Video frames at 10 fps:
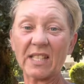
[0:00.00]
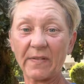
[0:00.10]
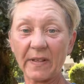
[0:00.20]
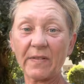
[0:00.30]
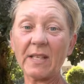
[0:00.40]
It's
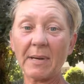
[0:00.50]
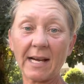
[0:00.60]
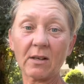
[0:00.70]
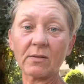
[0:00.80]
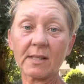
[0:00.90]
50
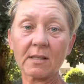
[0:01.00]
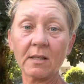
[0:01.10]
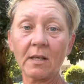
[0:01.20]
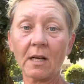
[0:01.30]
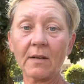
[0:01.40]
pounds
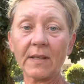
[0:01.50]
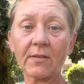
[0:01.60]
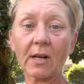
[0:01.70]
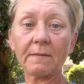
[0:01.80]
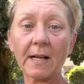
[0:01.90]
of
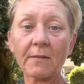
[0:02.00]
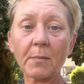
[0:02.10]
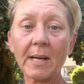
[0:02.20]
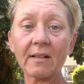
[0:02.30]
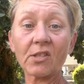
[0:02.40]
either alfalfa
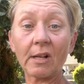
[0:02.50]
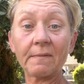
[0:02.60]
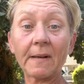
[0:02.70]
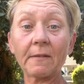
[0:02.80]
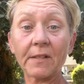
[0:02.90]
pellets or
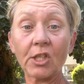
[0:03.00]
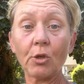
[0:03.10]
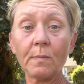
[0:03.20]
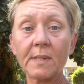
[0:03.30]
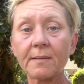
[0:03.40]
alfalfa
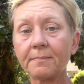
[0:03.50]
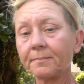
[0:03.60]
cubes.